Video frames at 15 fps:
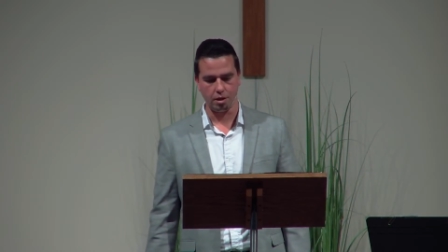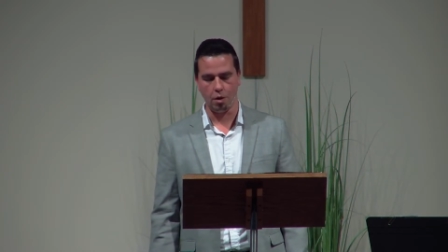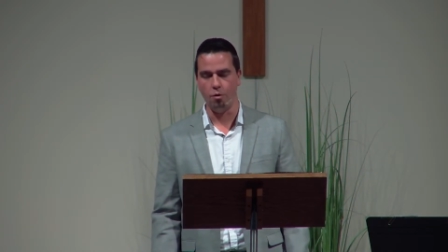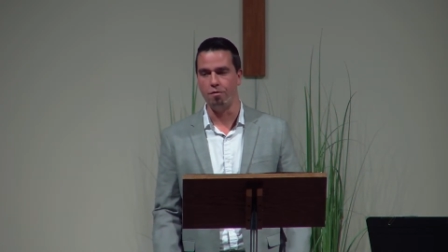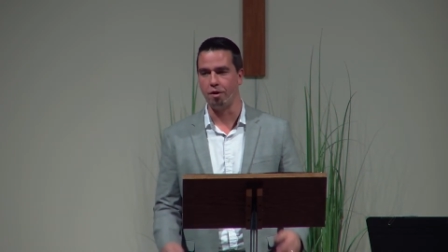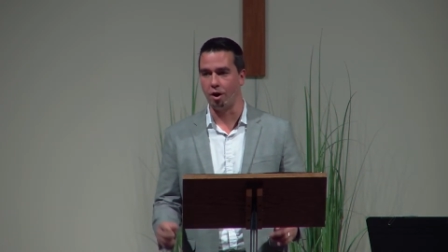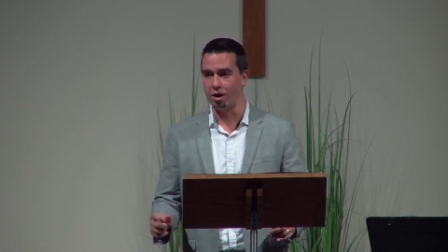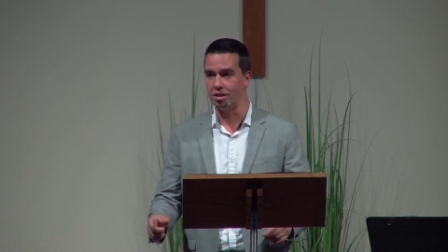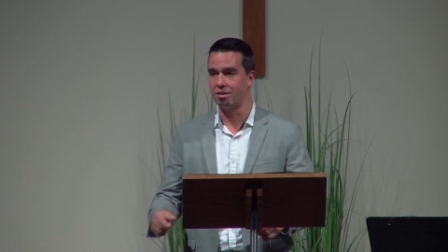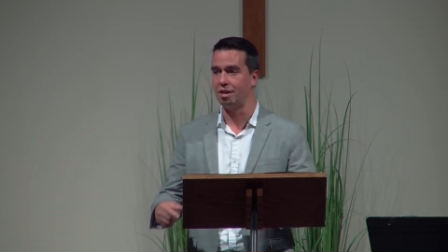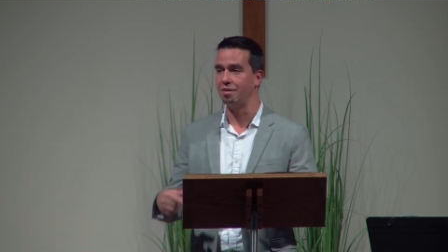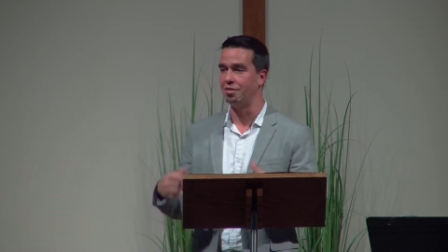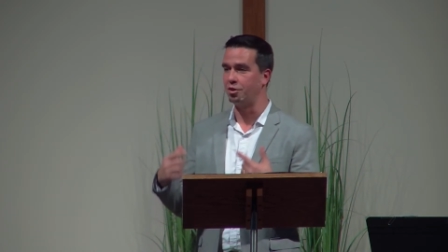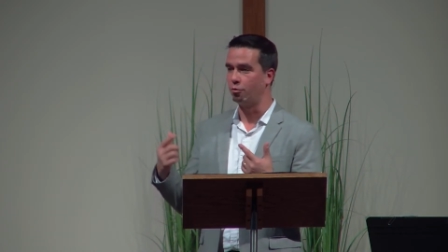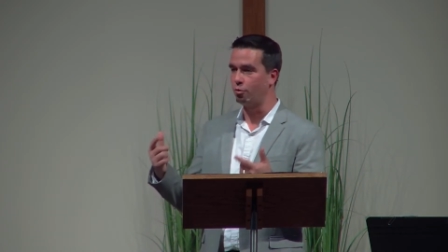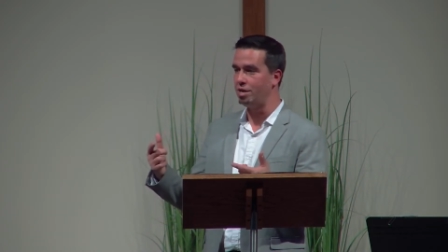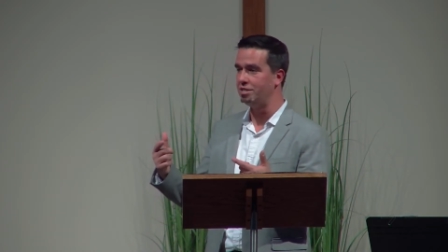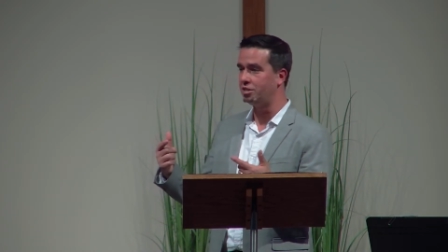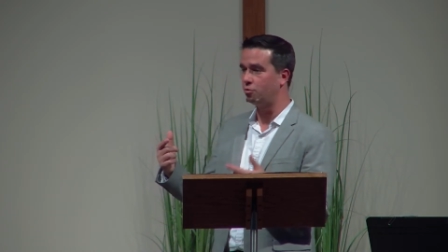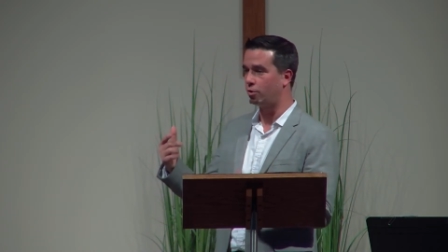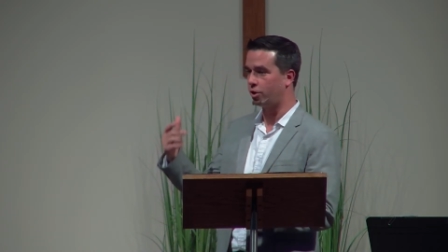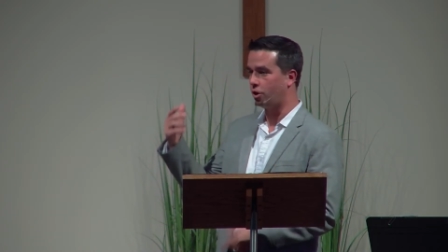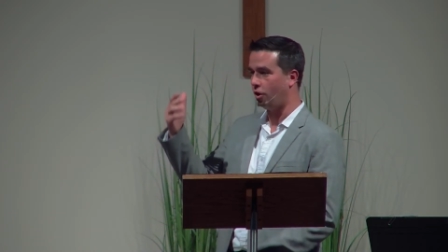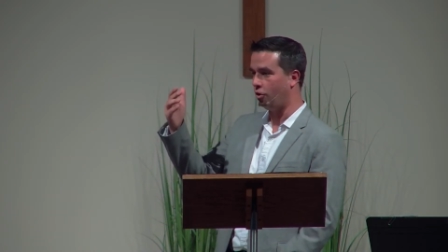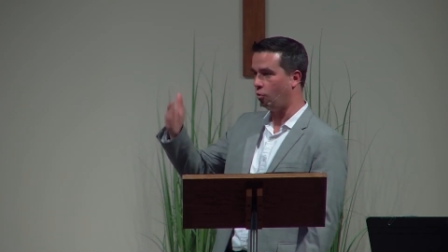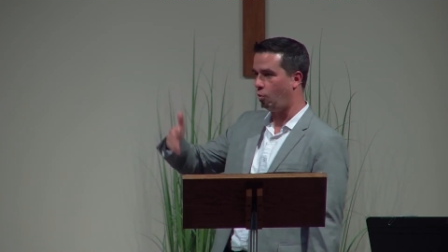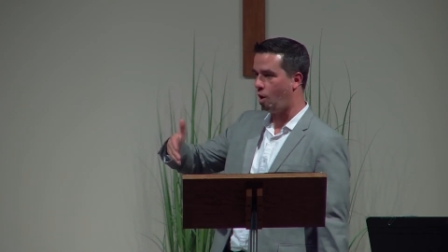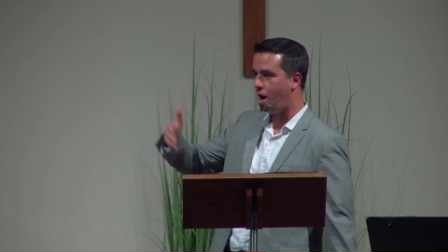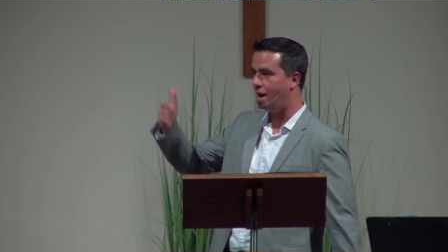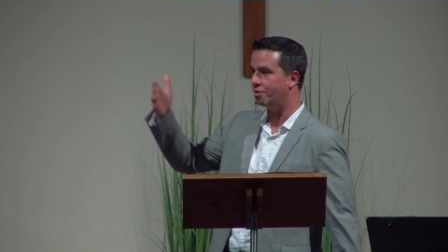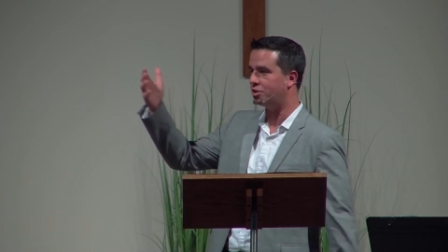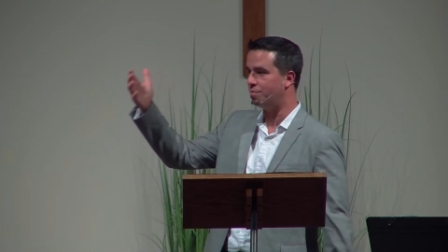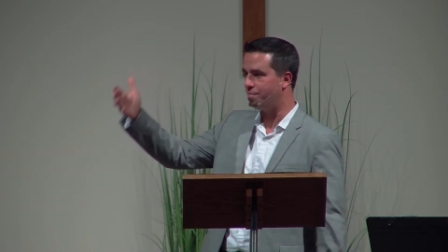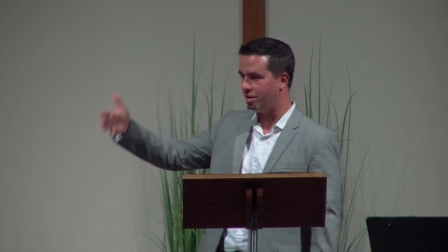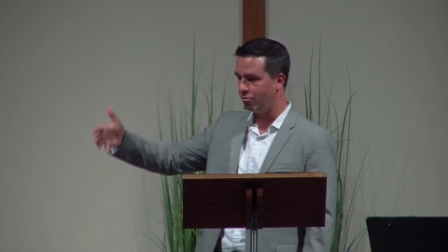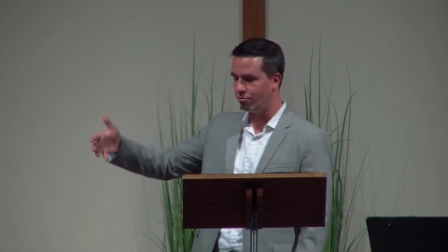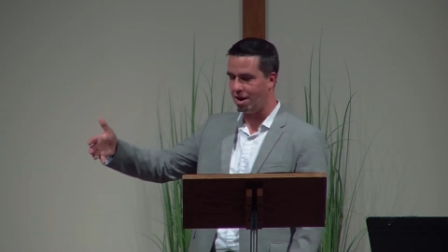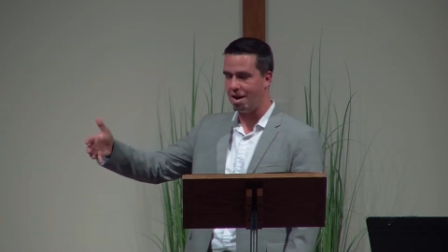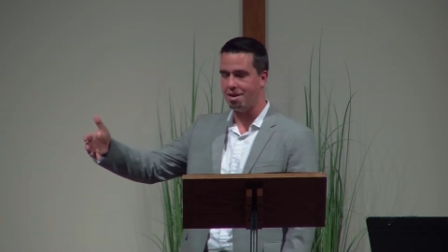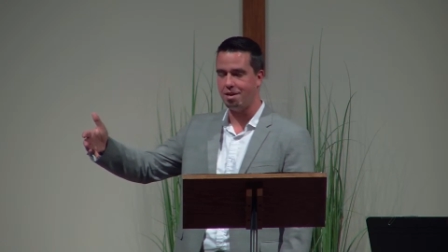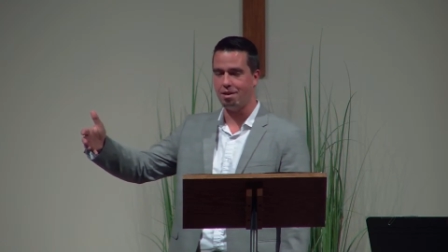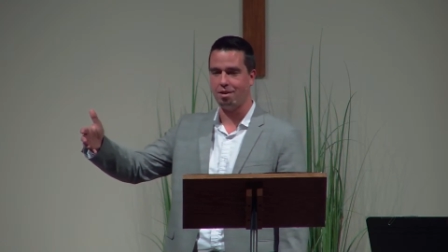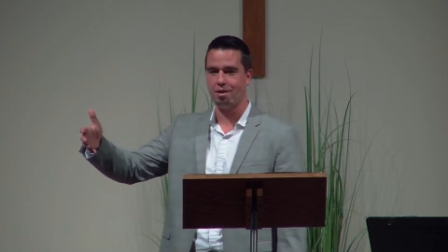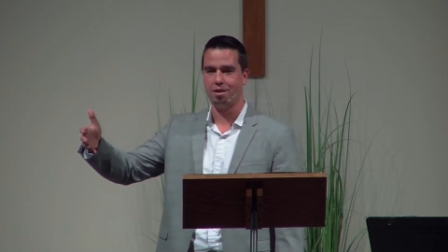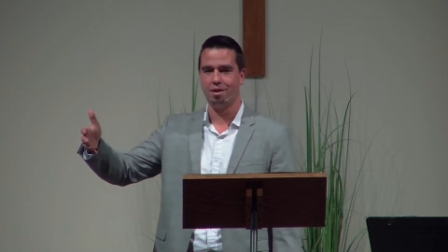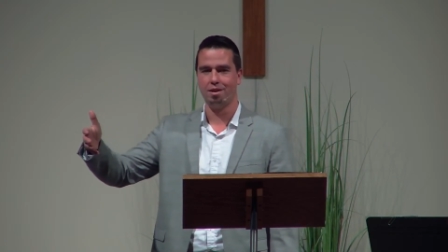And we've already said that the reason we're called to watch and be ready